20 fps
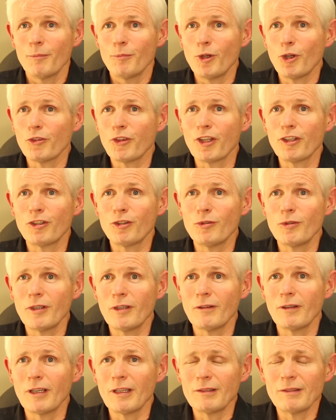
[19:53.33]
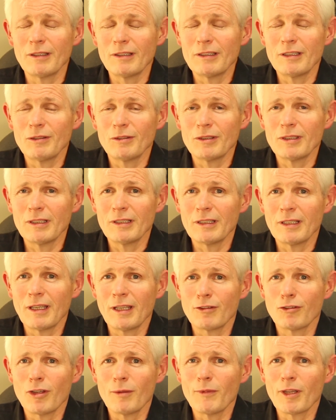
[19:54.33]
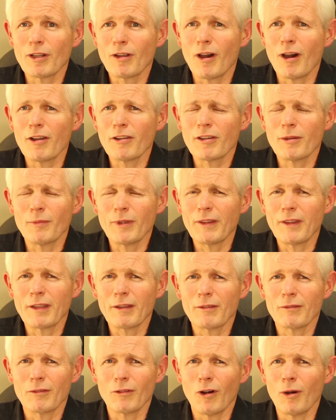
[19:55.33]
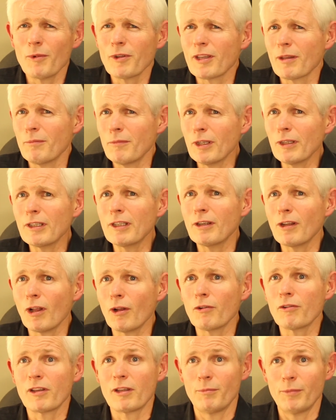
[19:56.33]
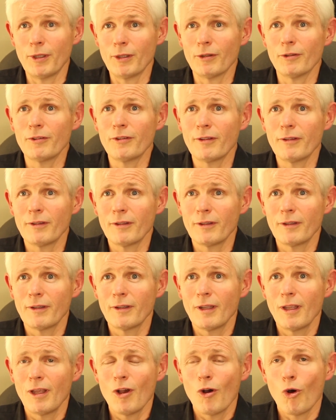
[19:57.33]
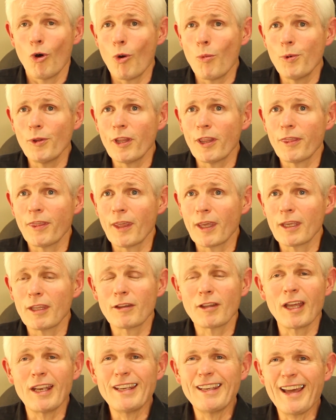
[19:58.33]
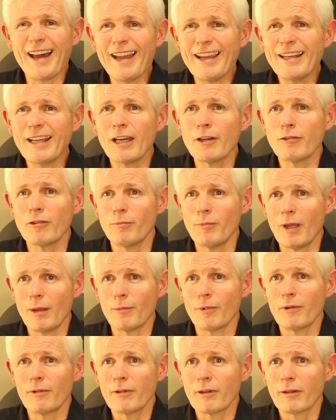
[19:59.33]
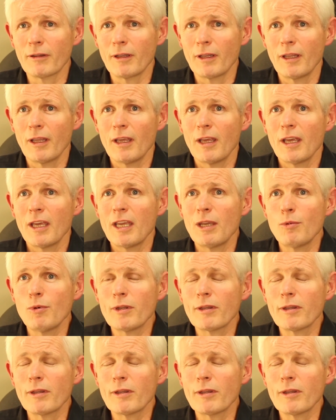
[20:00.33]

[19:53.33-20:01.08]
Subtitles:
built a gym that cost him, I think, almost $1 million to build, opened the thing. He's got 900 members. He